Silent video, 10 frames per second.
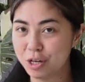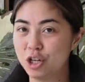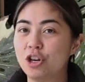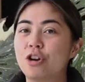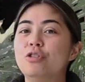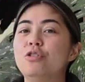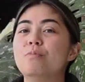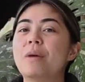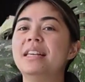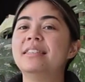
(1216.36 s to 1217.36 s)
me show
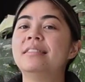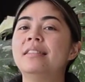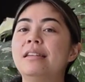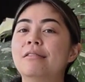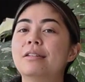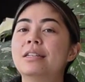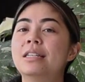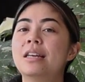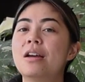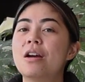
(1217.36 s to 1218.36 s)
you my
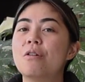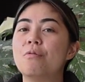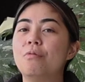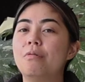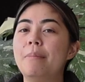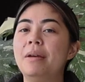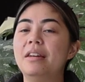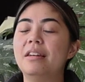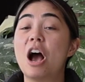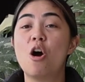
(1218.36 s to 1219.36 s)
secret
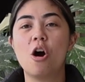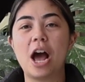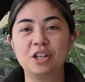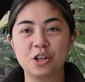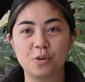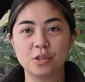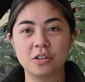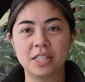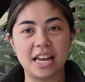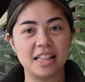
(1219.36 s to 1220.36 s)
weapon. Oh, I should
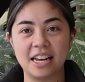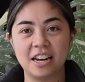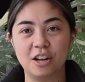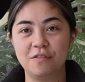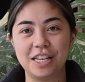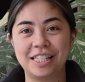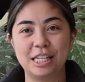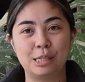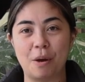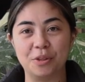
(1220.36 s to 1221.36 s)
also say that none of this
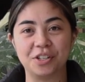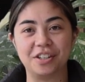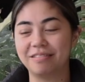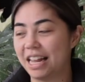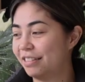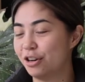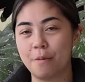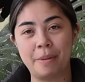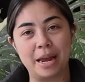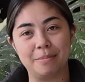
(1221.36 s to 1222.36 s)
is sponsored. Like, they're
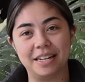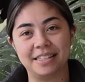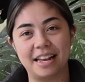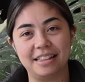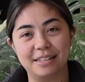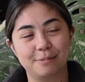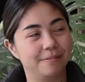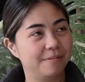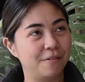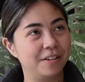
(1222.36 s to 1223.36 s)
not paying me to say this.
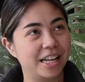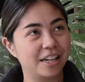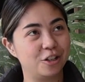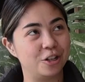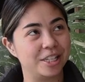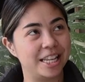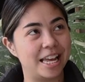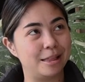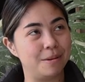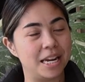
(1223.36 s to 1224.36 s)
I feel like I should have said
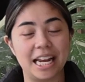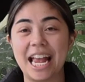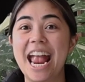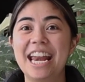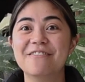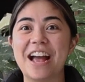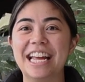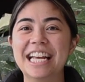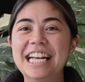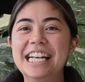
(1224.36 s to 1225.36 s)
that at the beginning. Anyway,